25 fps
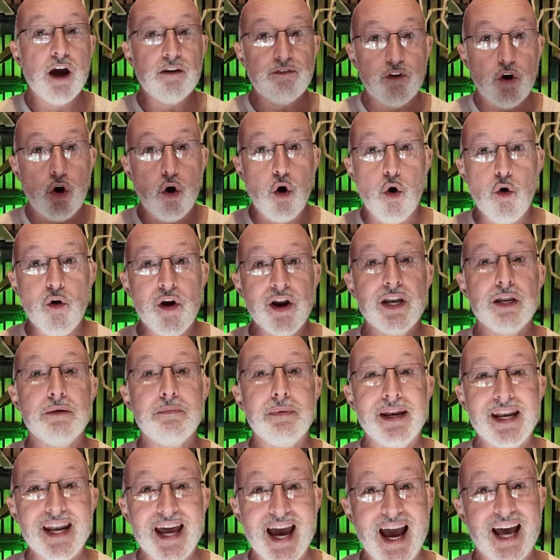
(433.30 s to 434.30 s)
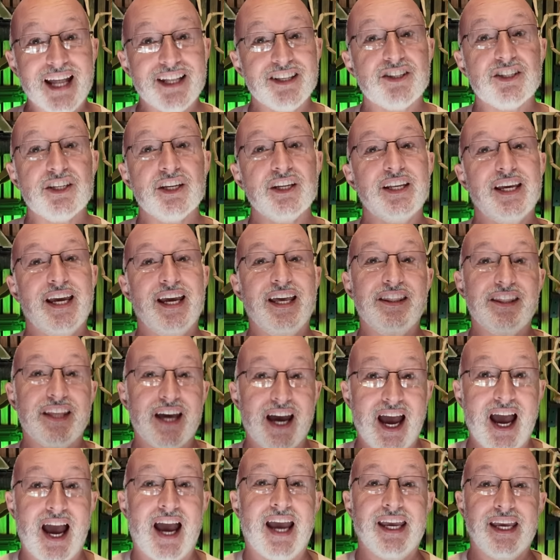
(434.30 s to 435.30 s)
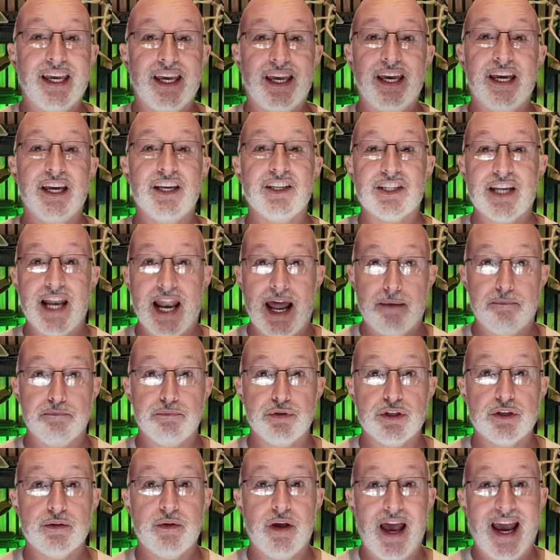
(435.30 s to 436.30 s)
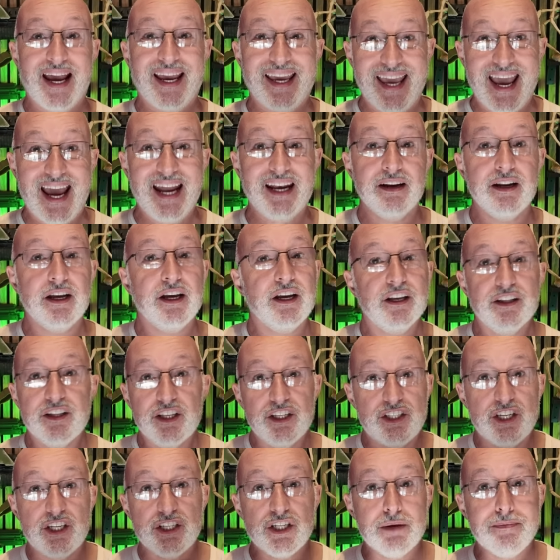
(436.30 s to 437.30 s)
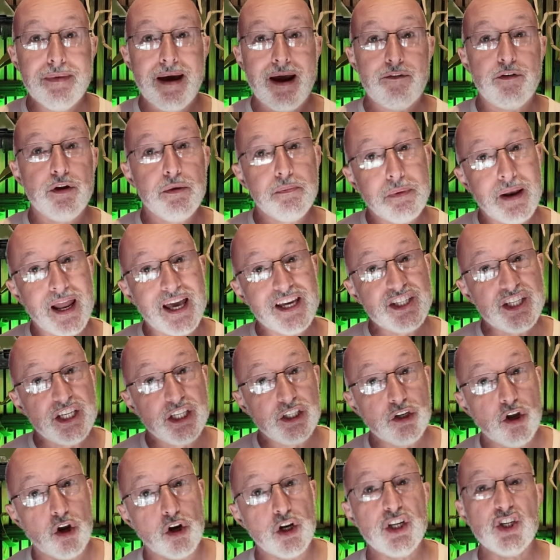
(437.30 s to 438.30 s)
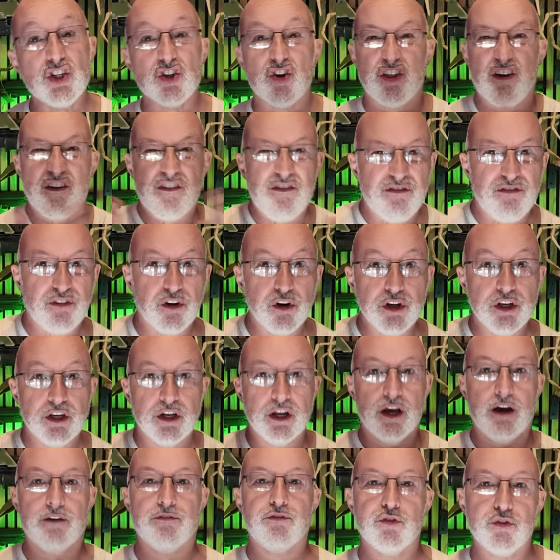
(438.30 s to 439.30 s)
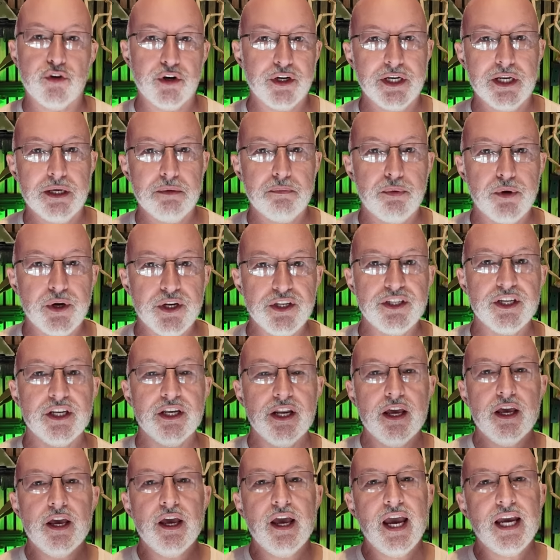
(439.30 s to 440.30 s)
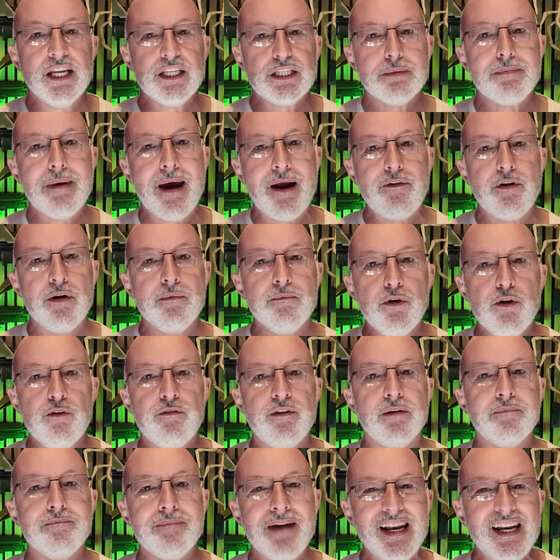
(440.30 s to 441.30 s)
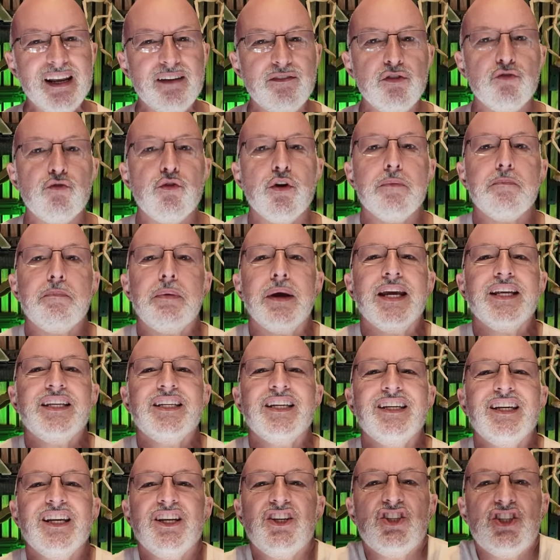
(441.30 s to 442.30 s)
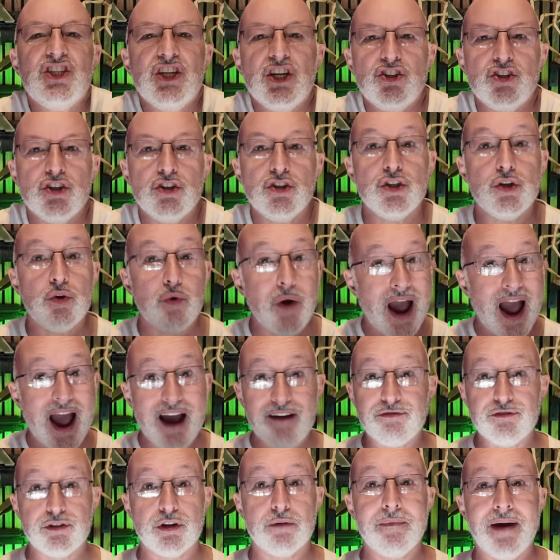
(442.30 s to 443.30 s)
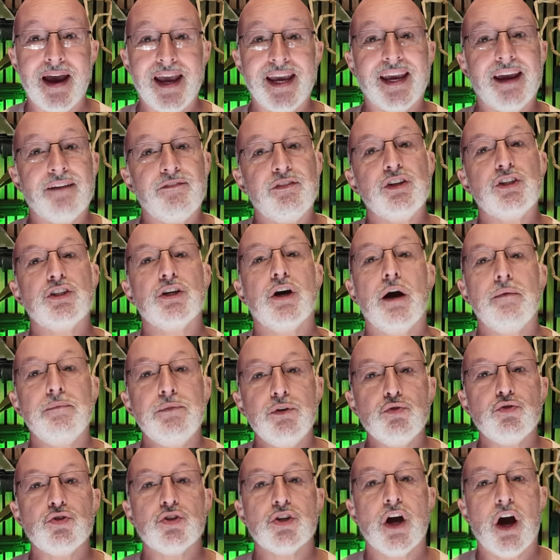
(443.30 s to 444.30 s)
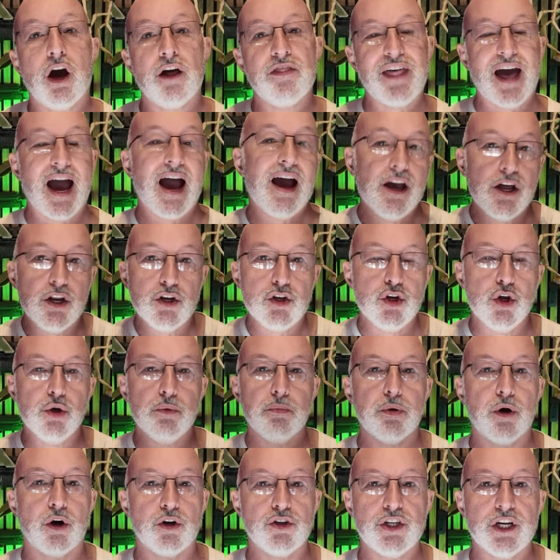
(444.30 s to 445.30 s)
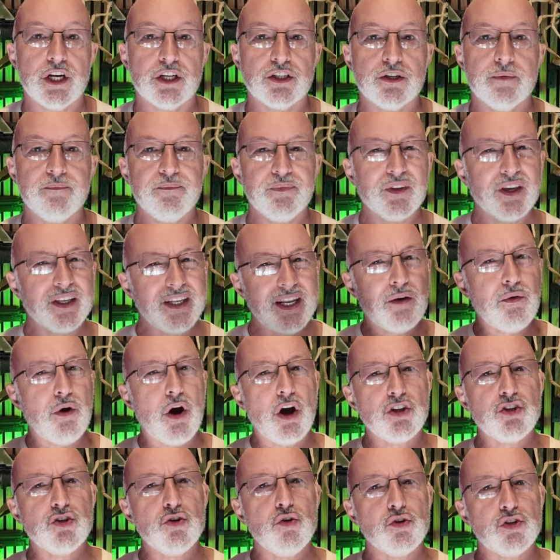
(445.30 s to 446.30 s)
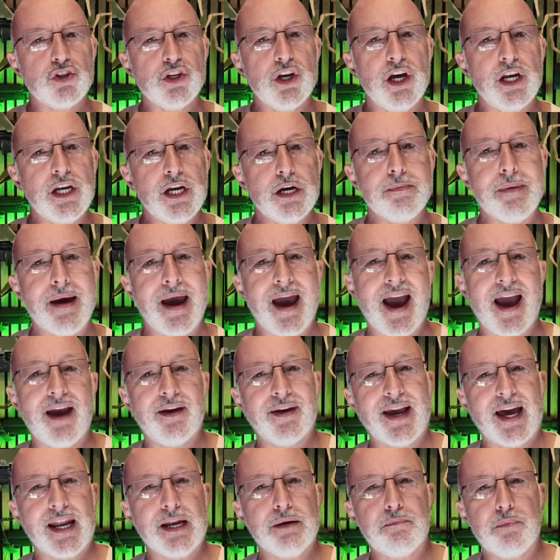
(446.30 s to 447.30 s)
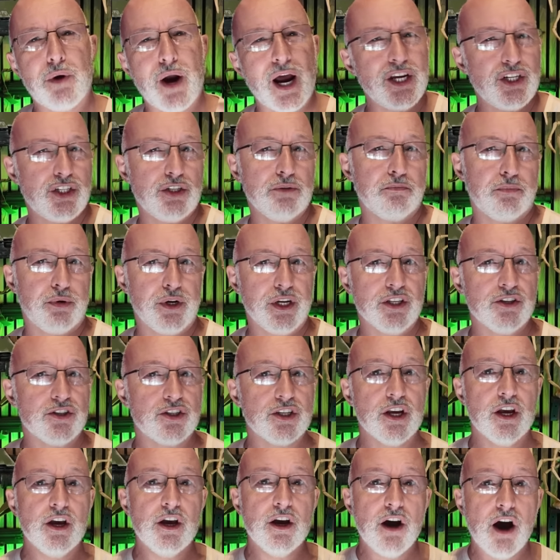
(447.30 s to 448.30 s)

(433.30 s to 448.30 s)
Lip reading: have already been answered in the HeyGears labs. Again, this isn't about replacing knowledge or the fun of 3D printing. It's about removing many of the repeated decisions you have to make every time you start that new project. Now, I talked earlier about how calibration prints